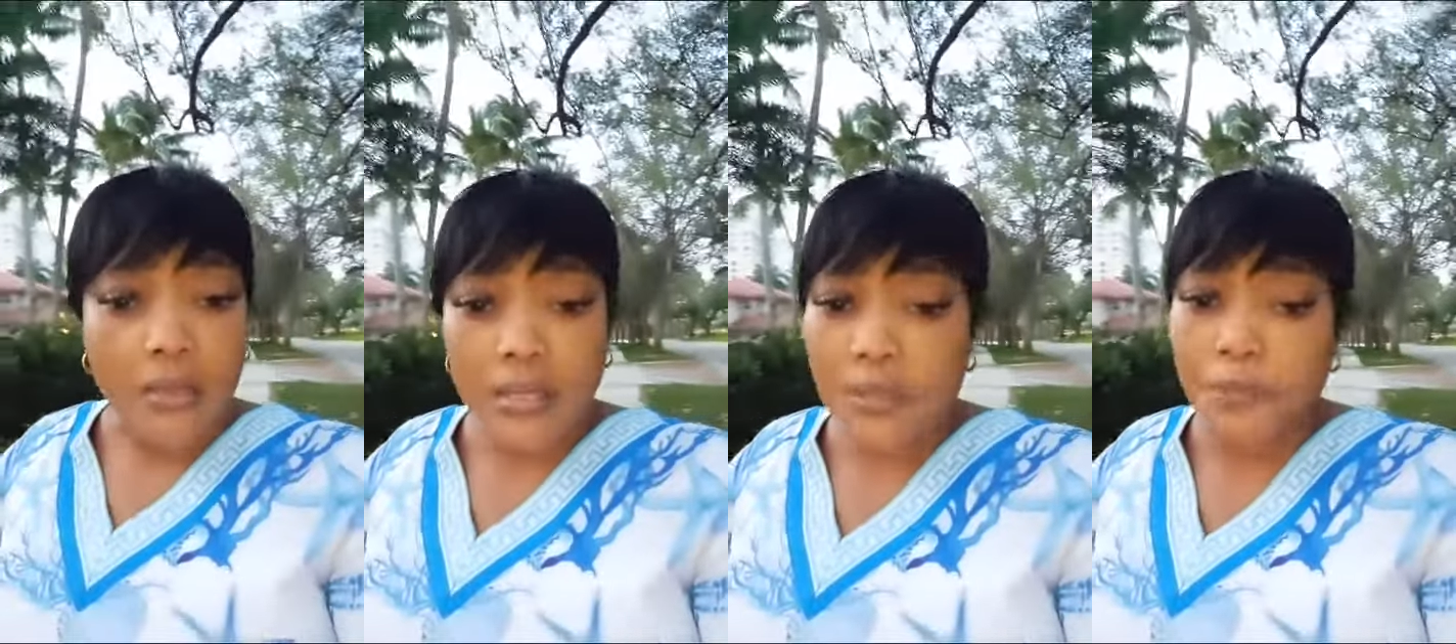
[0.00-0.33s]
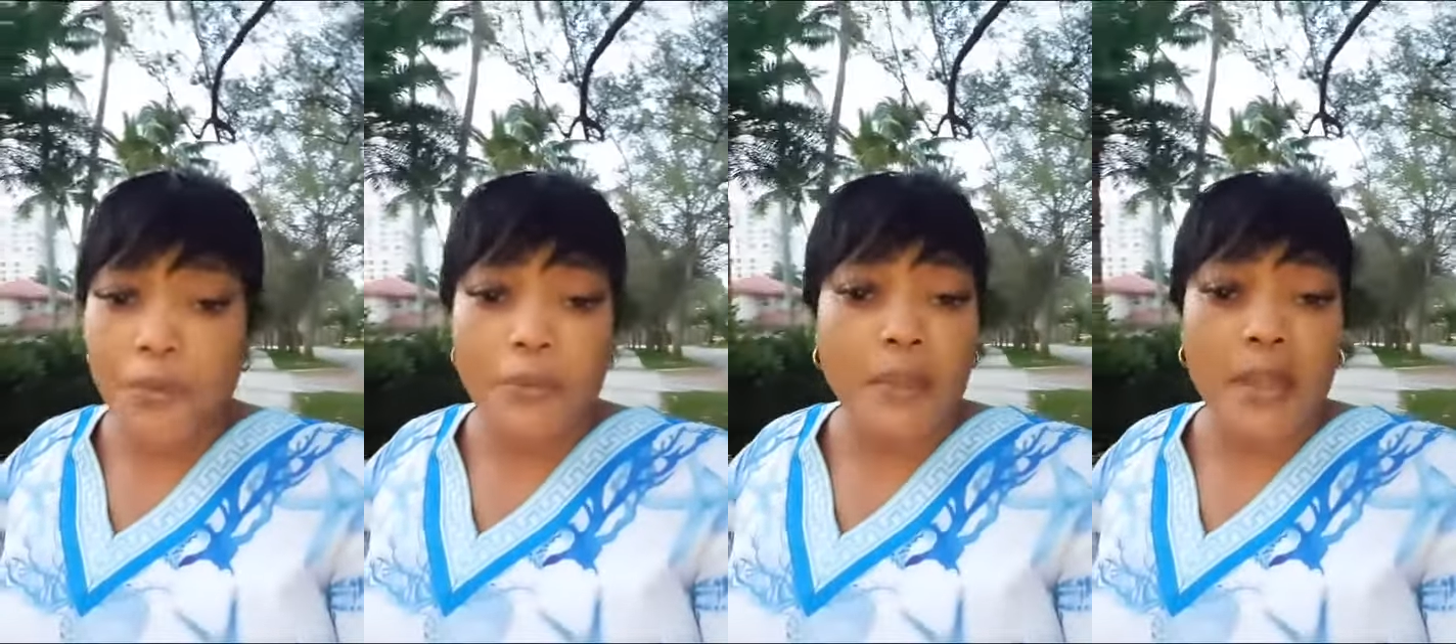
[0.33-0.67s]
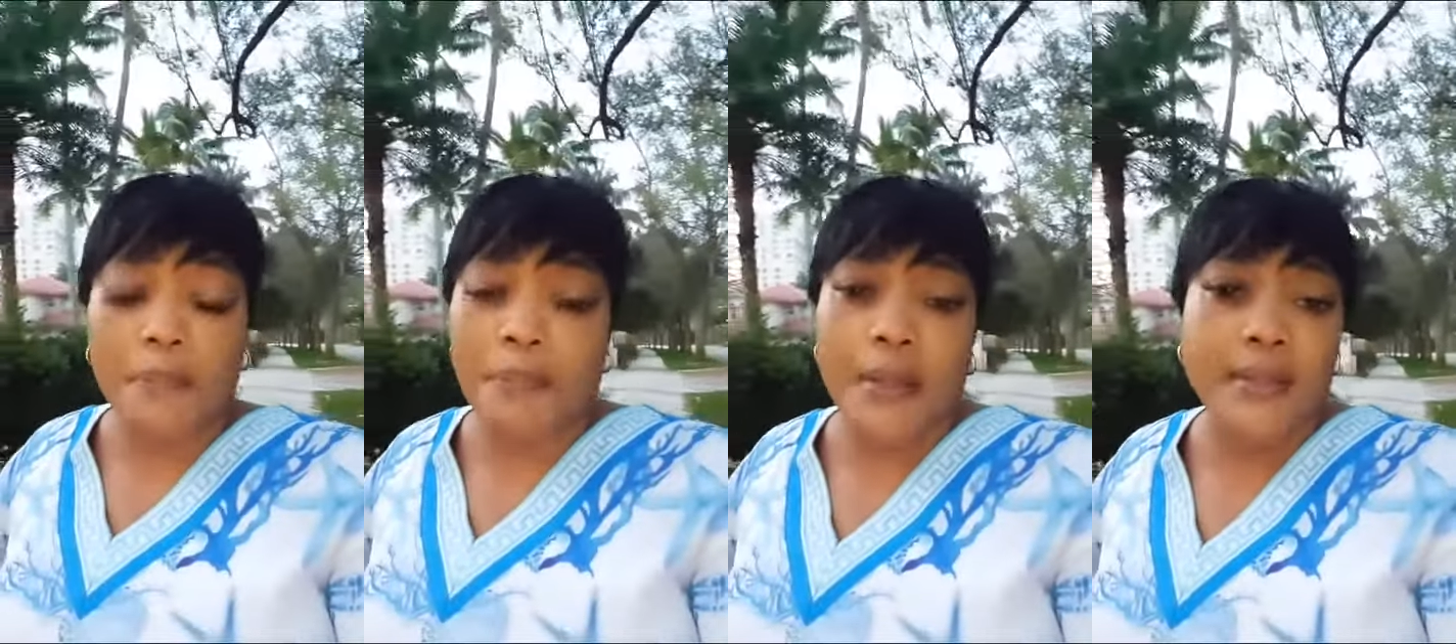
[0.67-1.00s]
this
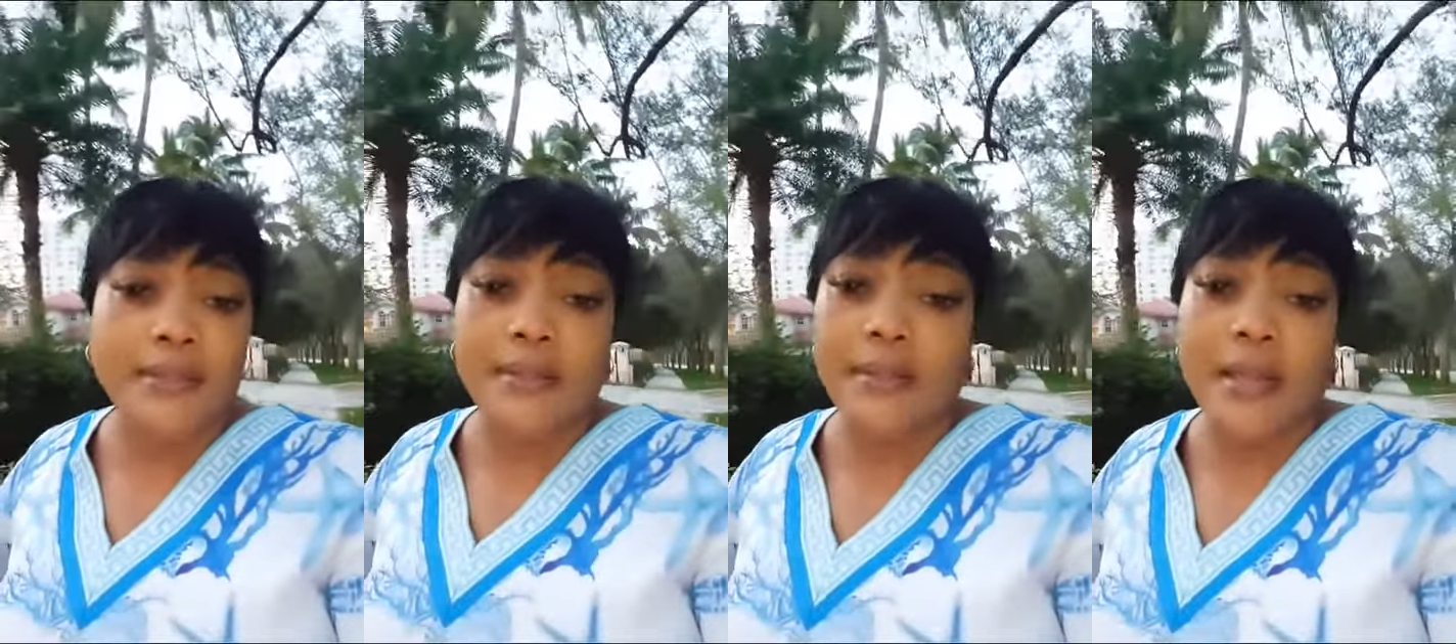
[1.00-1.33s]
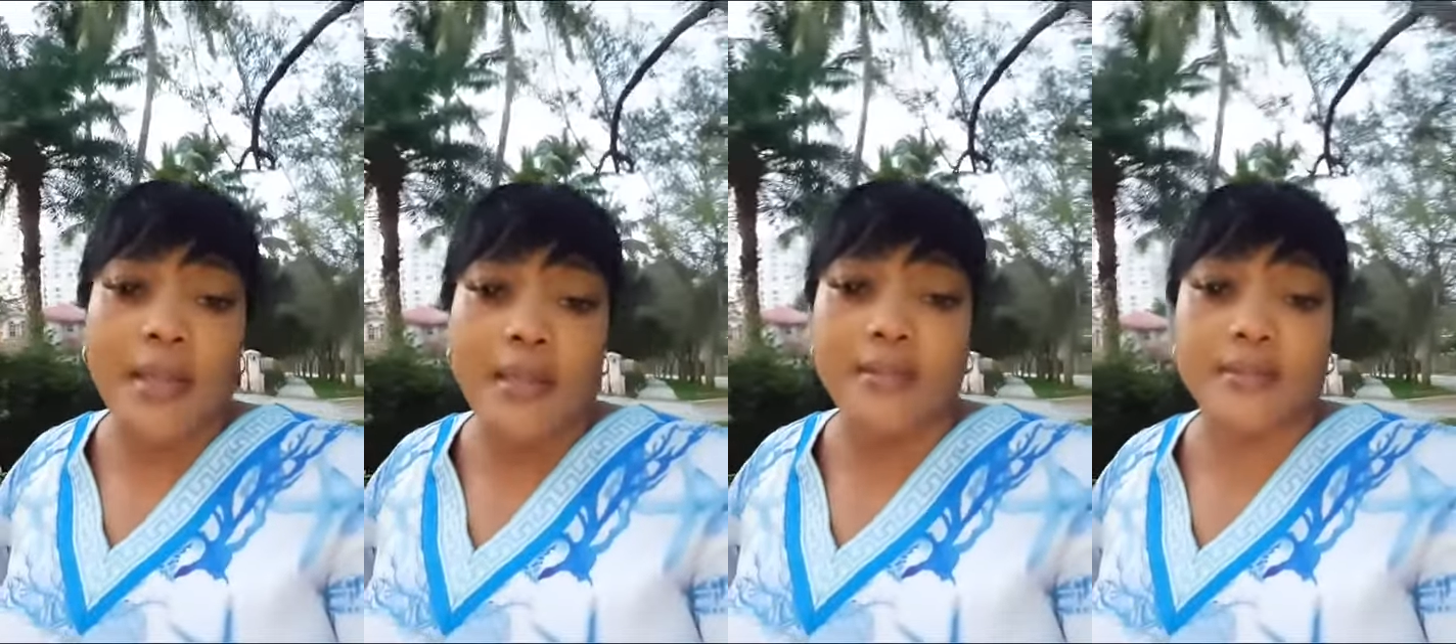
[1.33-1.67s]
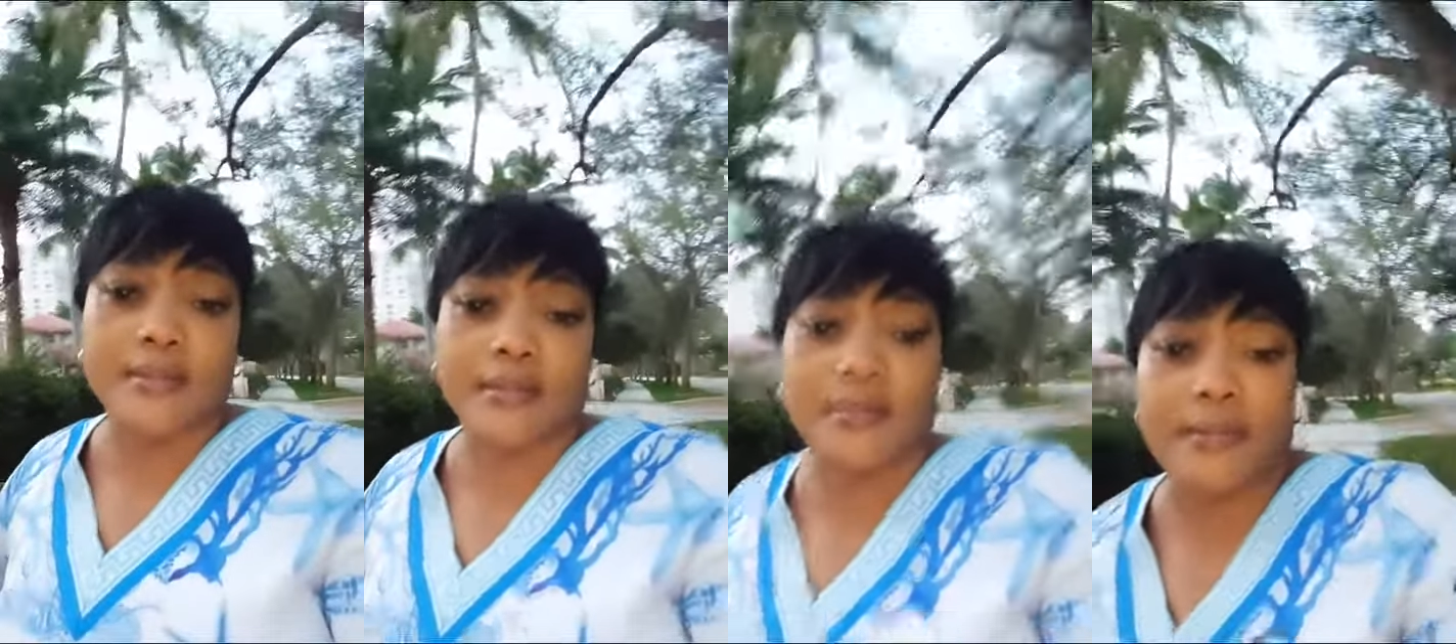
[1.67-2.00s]
premenopause not
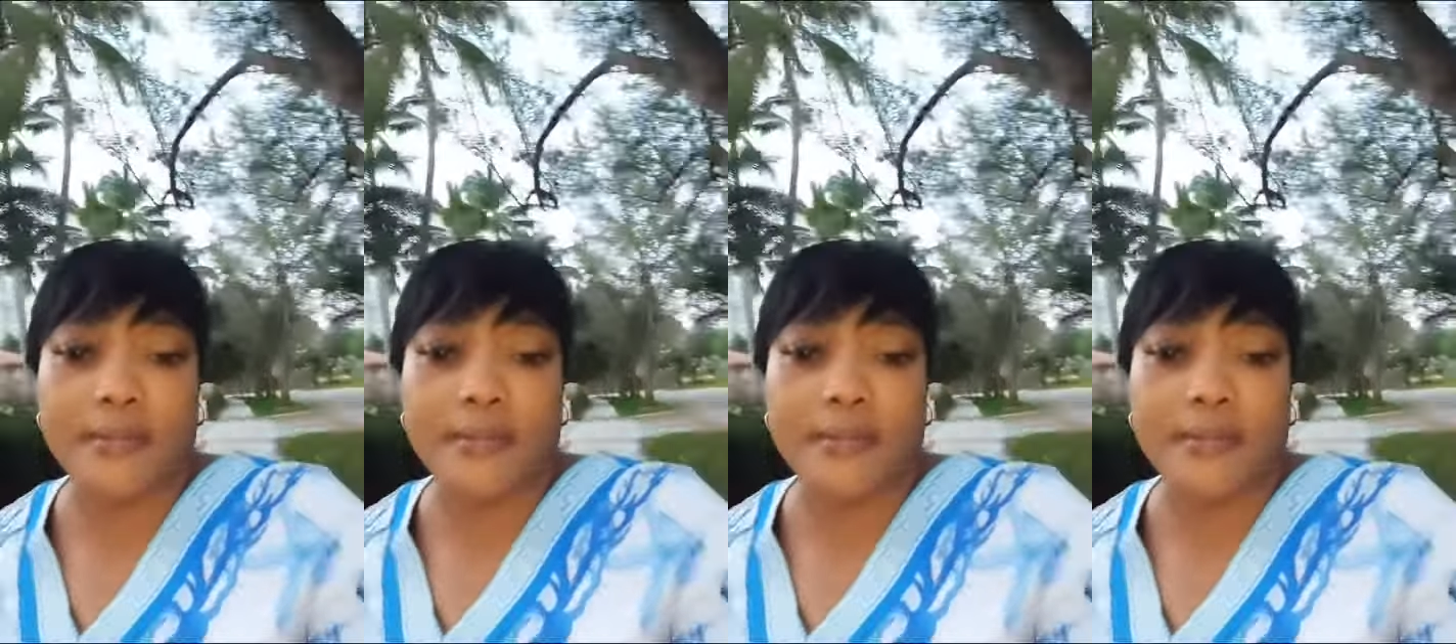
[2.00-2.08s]
nice.